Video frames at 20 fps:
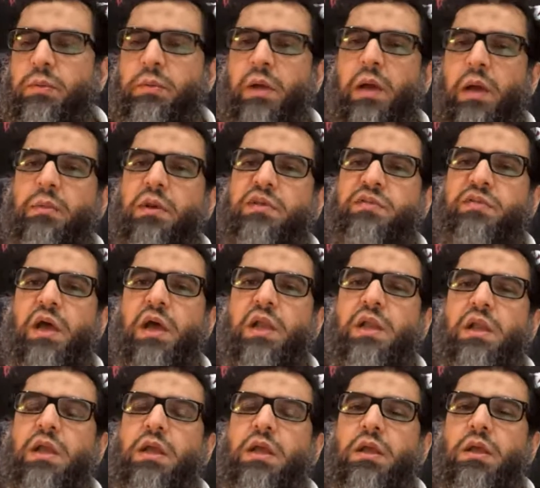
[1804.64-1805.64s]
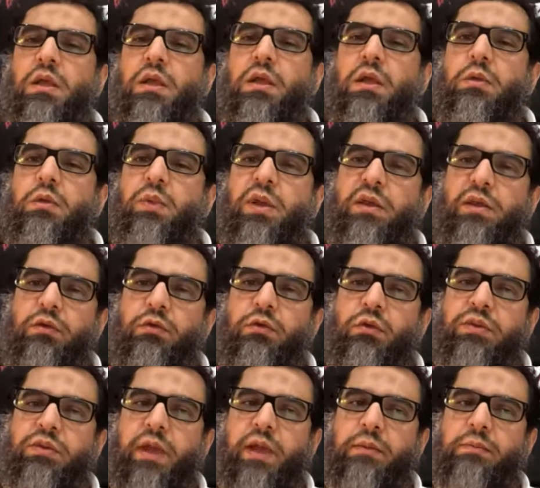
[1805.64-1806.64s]
Imam Ghazali when he
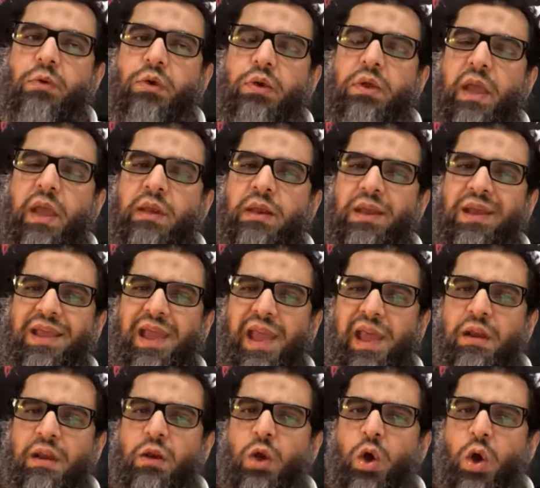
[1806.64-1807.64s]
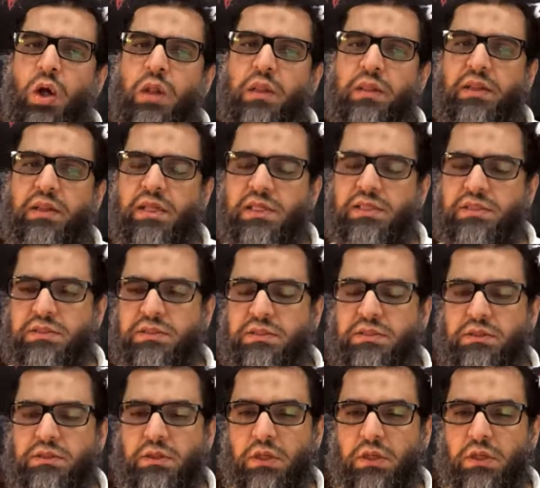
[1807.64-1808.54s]
wrote that book. And again, all this